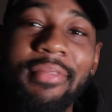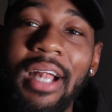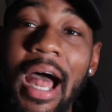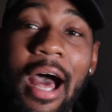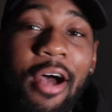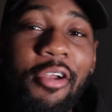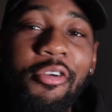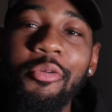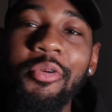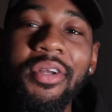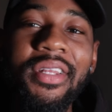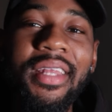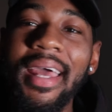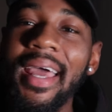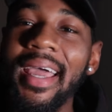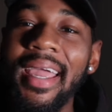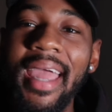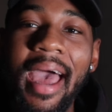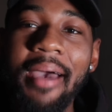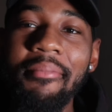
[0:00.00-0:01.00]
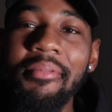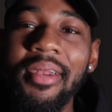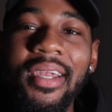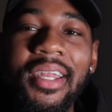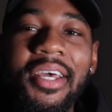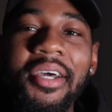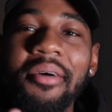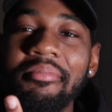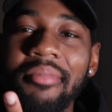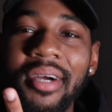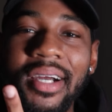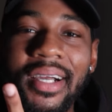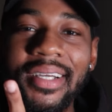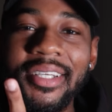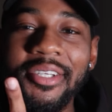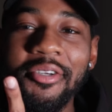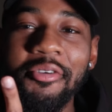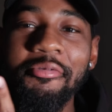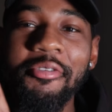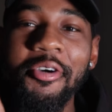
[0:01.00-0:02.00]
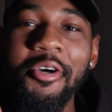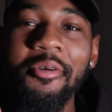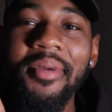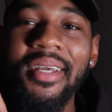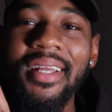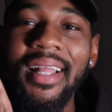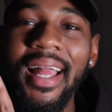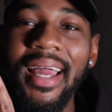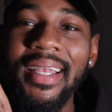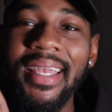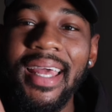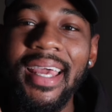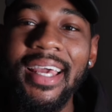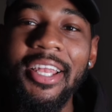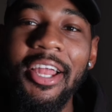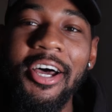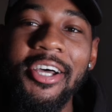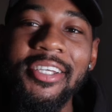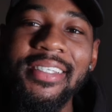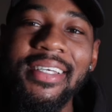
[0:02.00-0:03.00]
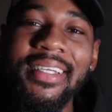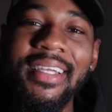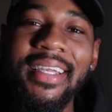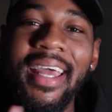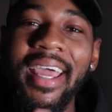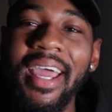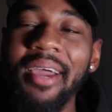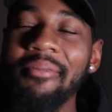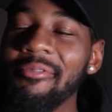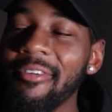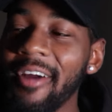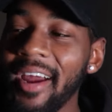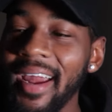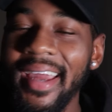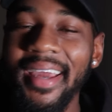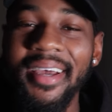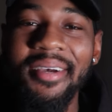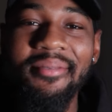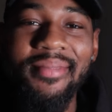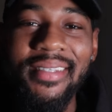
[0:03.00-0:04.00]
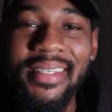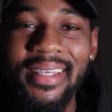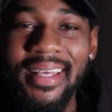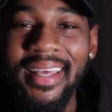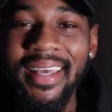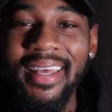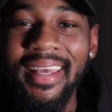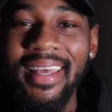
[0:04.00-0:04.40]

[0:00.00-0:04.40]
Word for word: I don't know what the heck happened to them, bro. You feel me? Like, they lost to the damn Rams.